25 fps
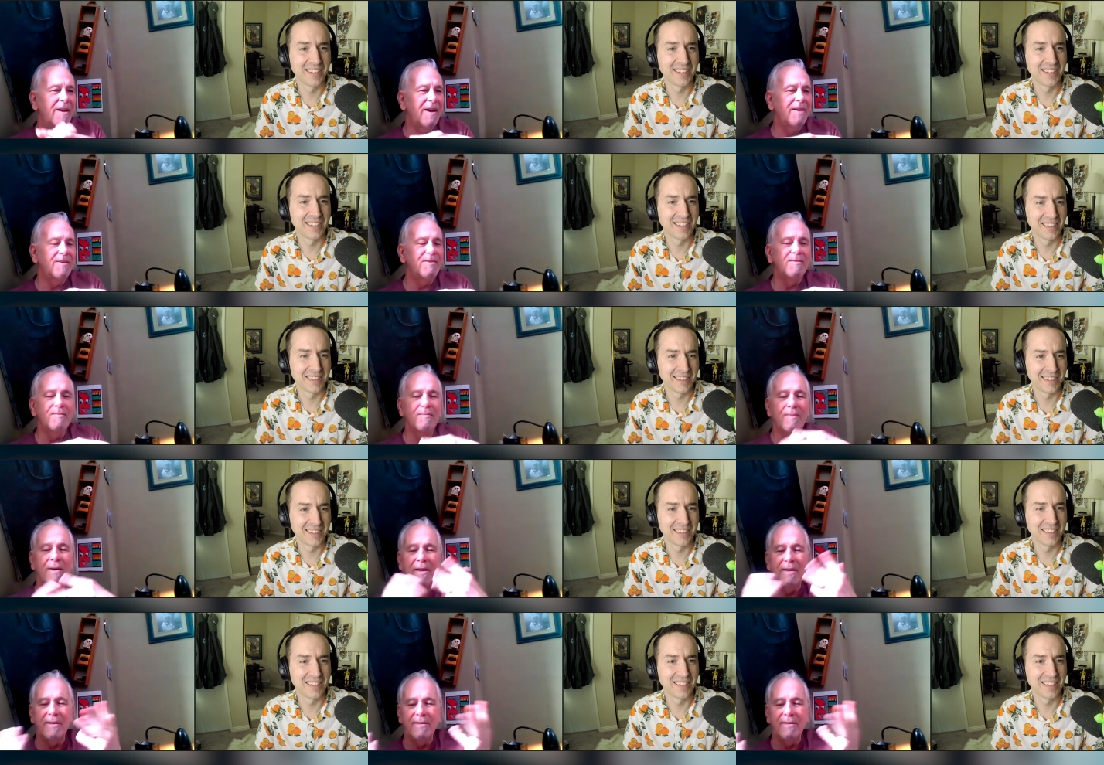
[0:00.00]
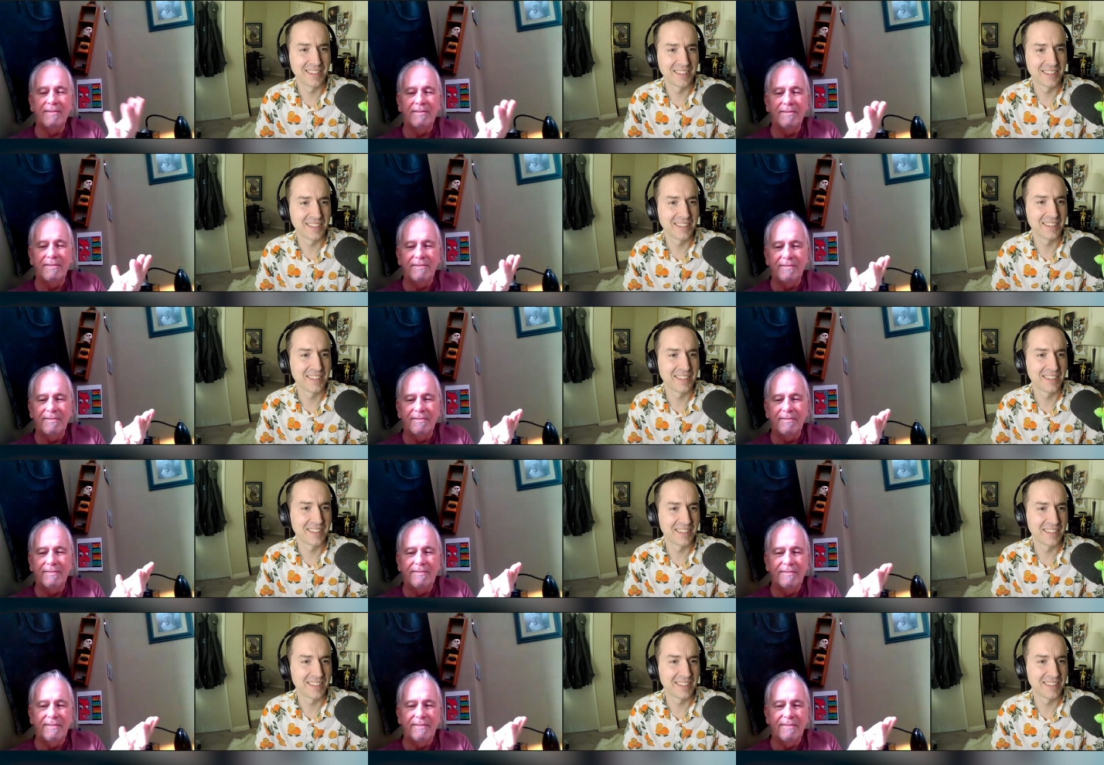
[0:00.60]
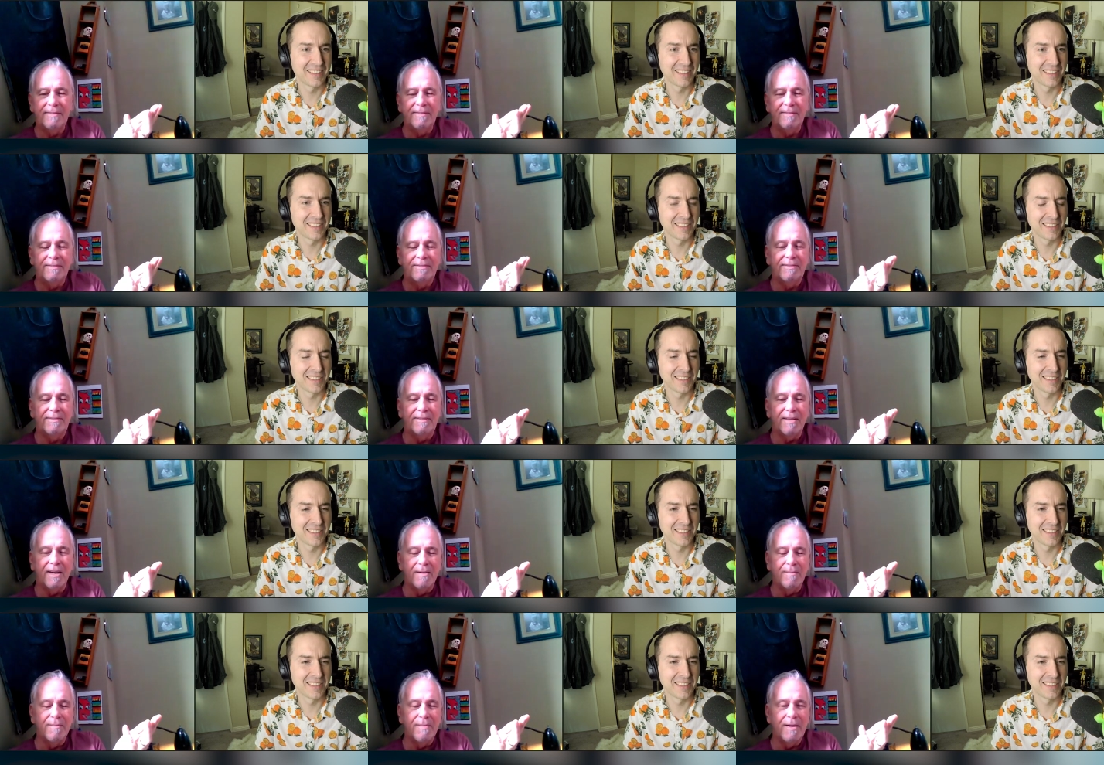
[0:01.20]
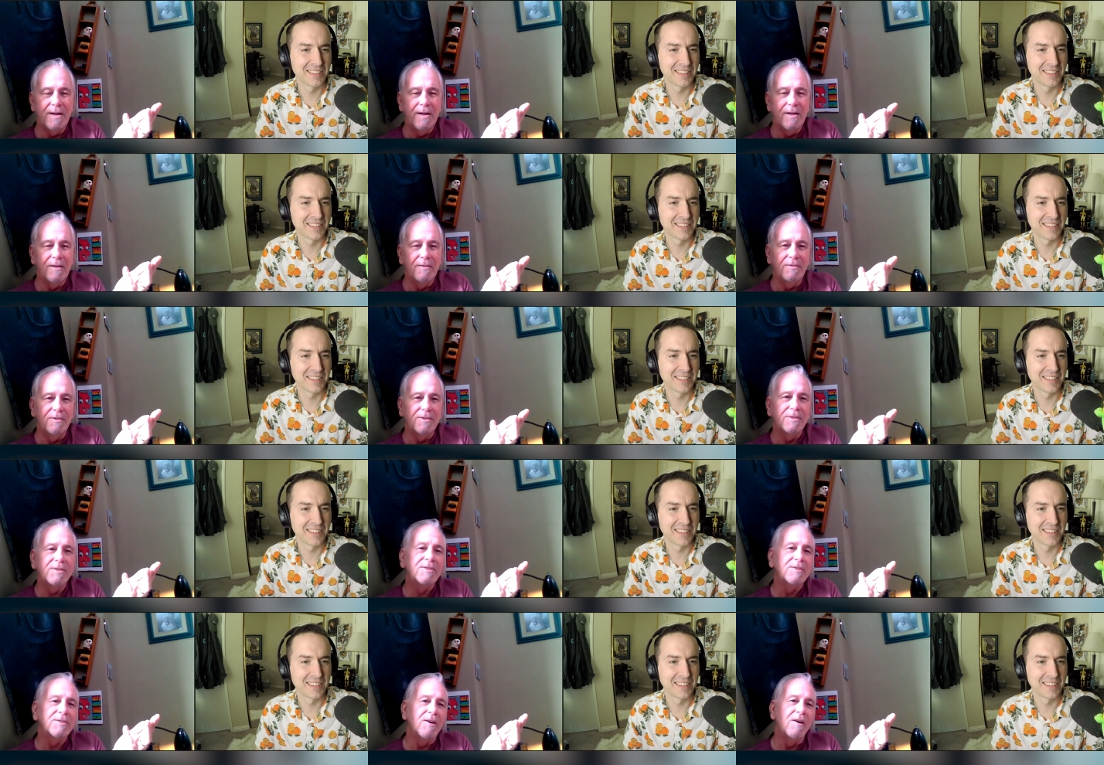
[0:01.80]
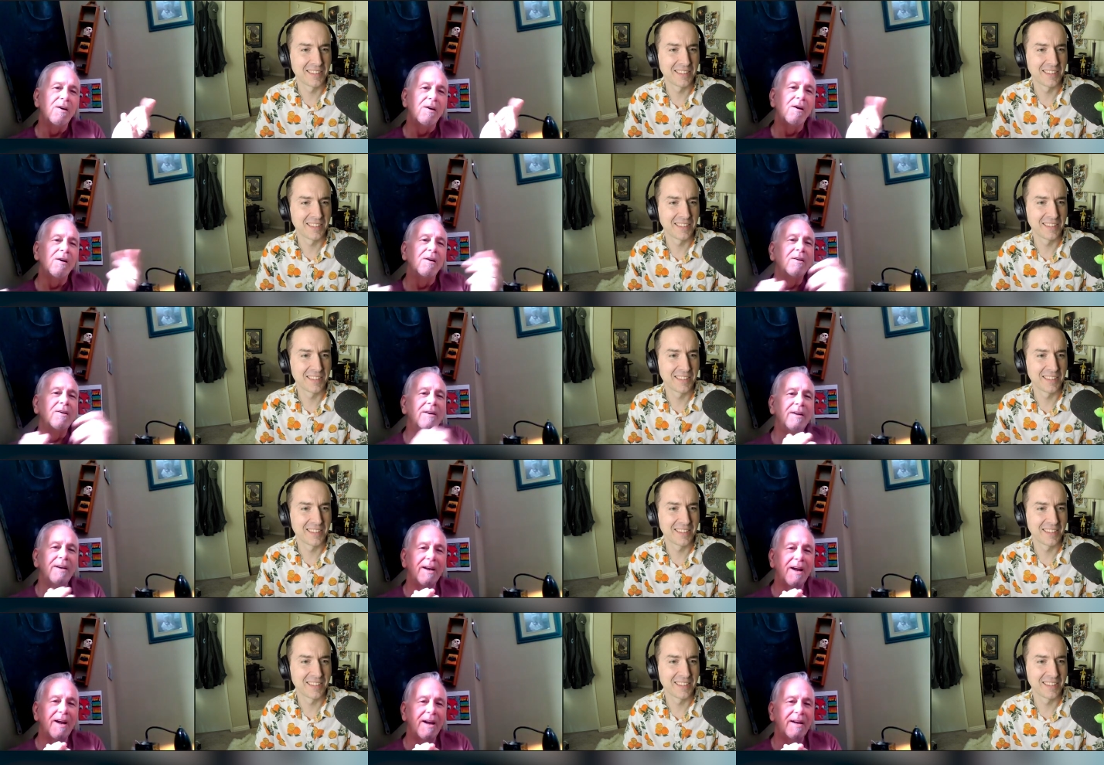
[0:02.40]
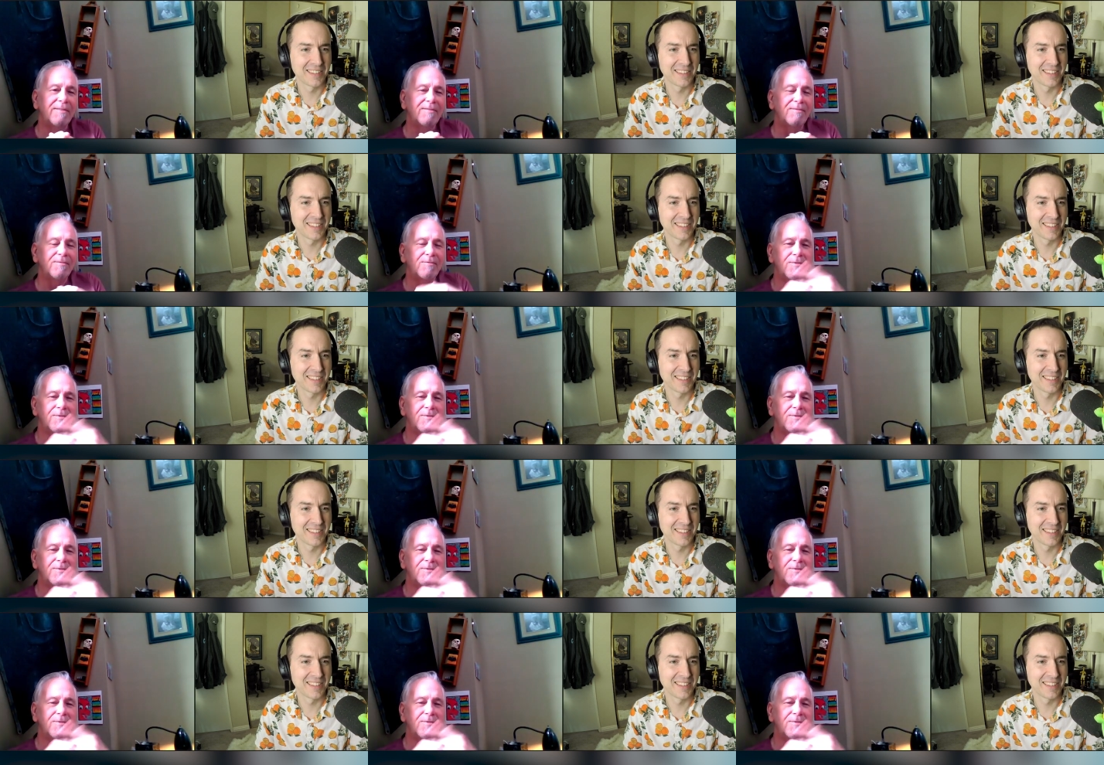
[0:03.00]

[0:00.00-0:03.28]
Speaker 1: I do my dumb Elvis song, and I